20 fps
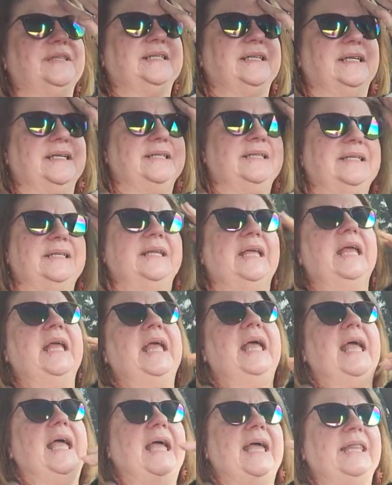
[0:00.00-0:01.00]
a sudden,
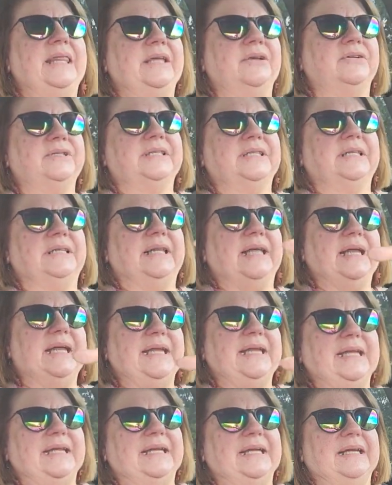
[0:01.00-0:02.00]
and there's the
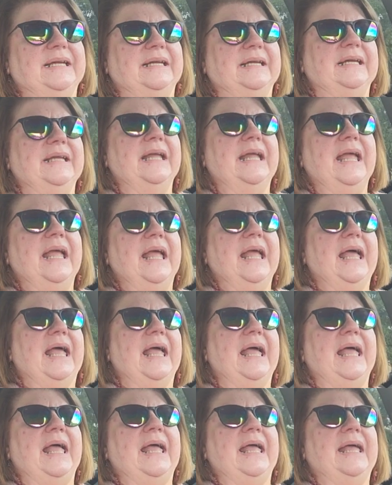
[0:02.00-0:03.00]
lake.
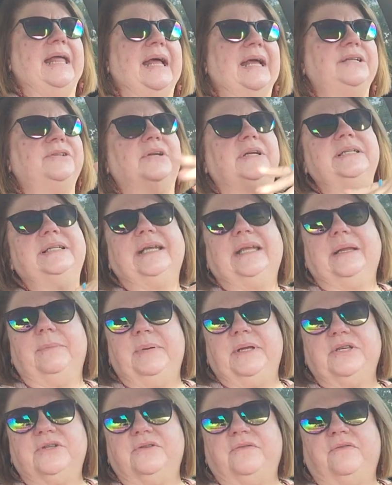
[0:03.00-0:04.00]
And I tried taking a
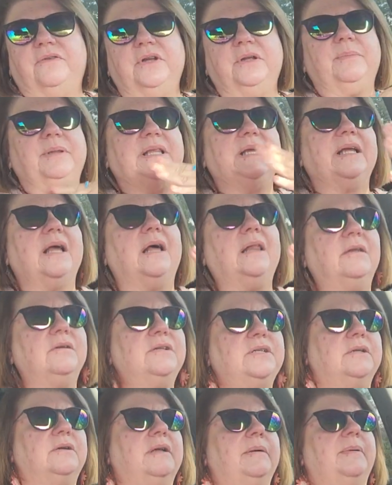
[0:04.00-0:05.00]
picture for you, but the
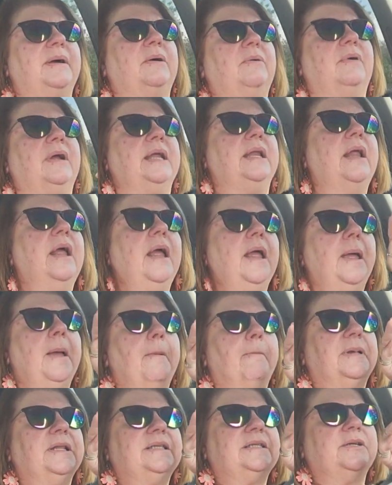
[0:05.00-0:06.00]
colors don't come out right.
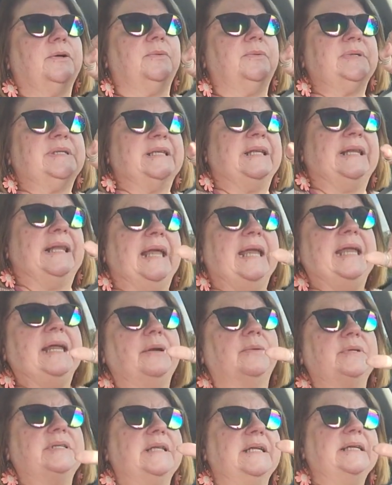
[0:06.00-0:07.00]
But so was the
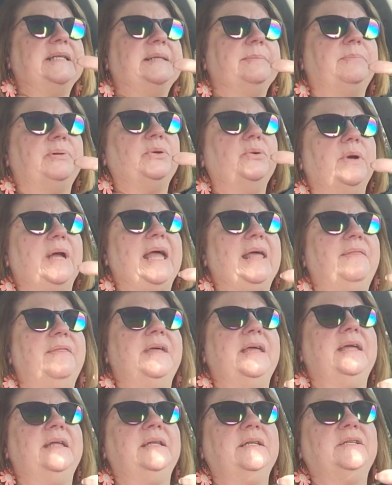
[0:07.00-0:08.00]
lake, was nice and blue, and
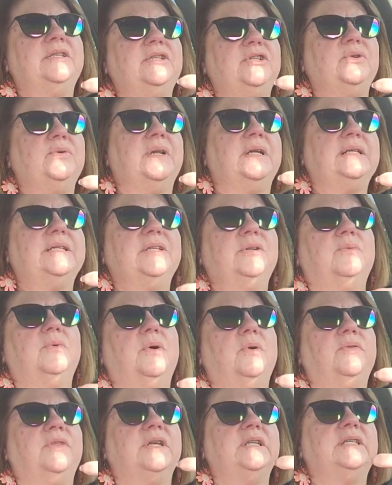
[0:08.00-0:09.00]
then two nights in a
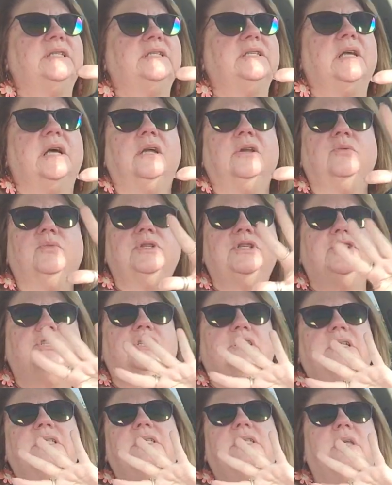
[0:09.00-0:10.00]
row, the sun was
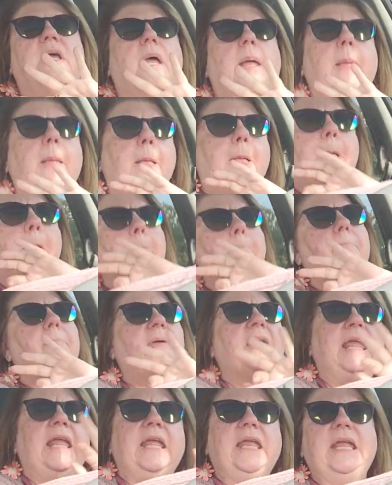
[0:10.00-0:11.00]
just
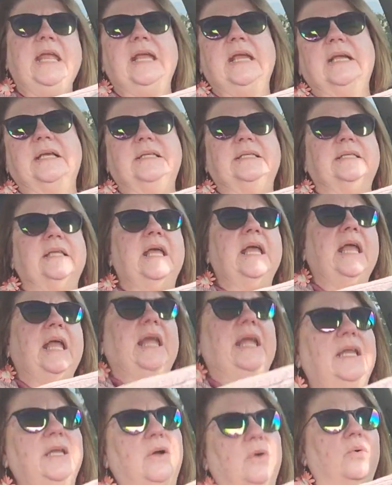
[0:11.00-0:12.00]
pinks and